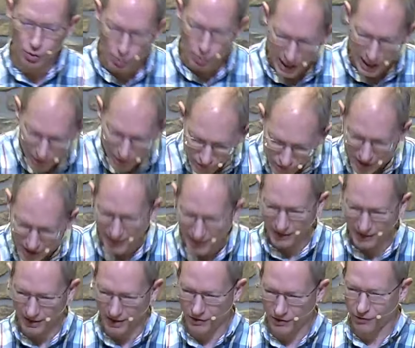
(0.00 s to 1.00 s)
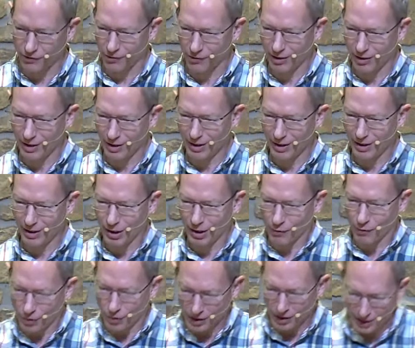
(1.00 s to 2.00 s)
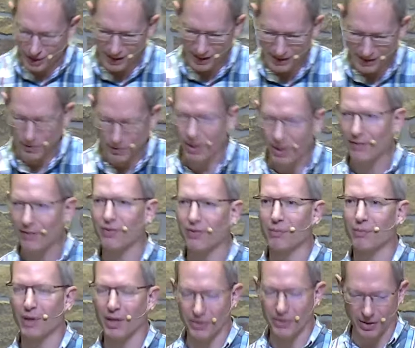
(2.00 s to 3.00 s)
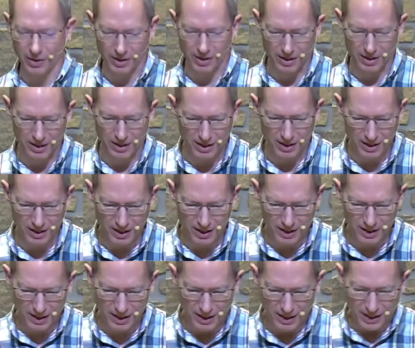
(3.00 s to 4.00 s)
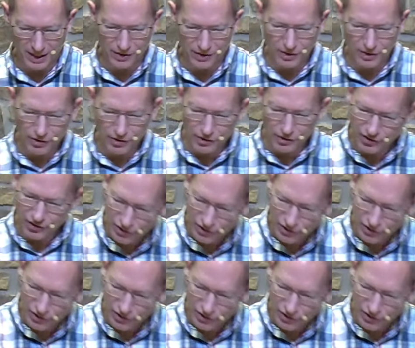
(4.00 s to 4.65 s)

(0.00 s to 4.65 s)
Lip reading: Christ-likeness for a godly wife and mother. This is